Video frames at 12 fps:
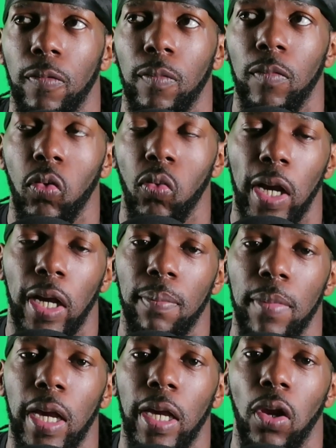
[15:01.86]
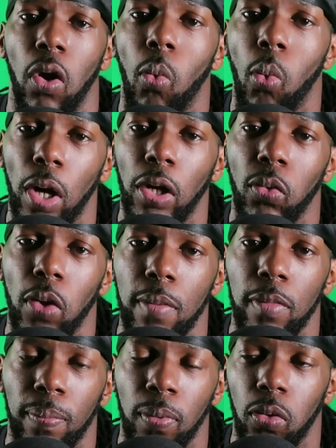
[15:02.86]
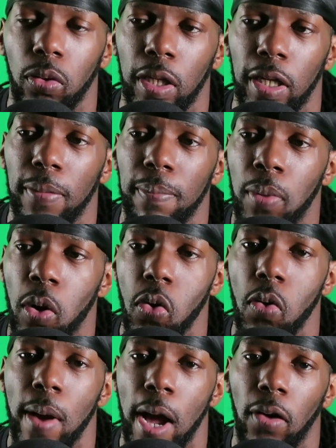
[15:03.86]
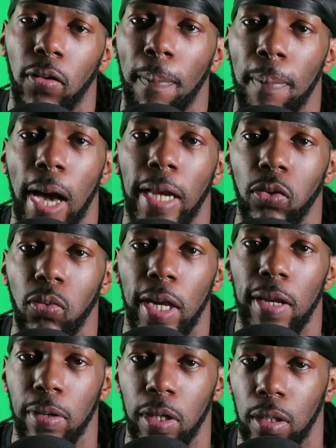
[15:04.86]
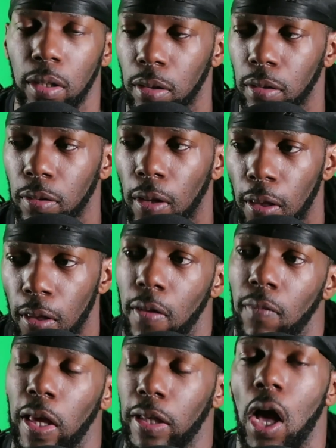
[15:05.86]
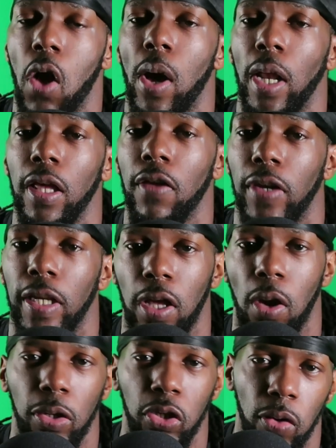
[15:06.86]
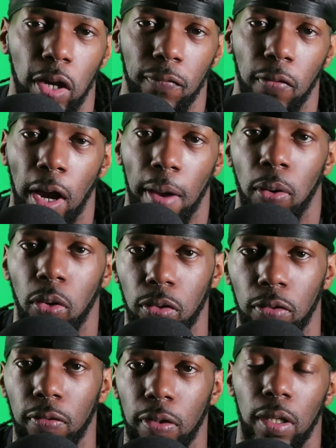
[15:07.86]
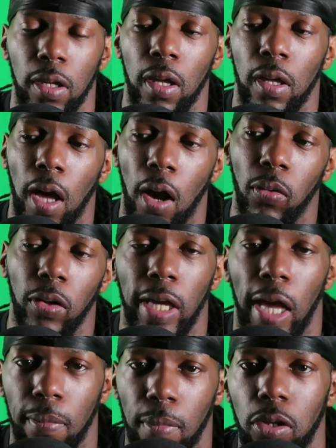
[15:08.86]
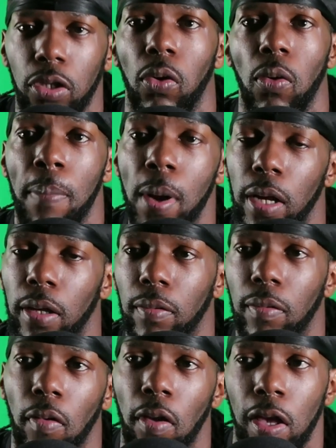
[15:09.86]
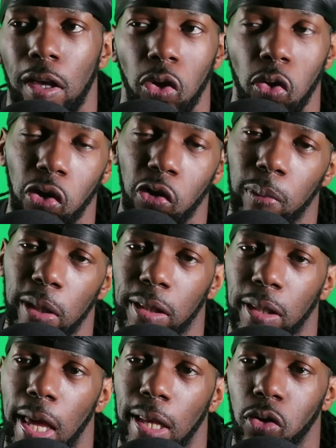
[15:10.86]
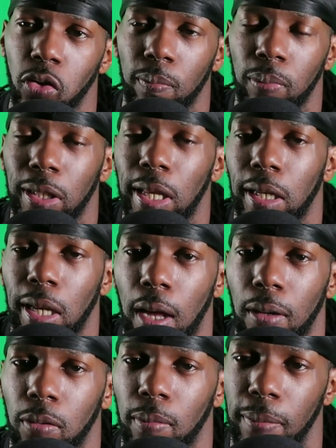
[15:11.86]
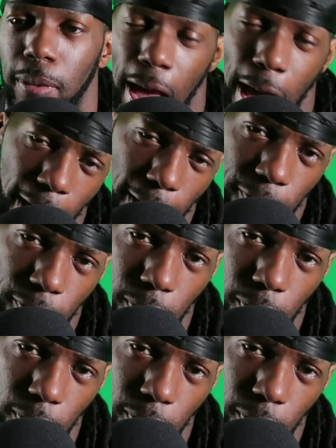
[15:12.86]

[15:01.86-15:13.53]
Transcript: recommend 1 gram of protein per pound of body weight because that's how I lift and that's how I train for hypertrophy. I want to gain muscle. But you can split that. You can put that down to maybe half,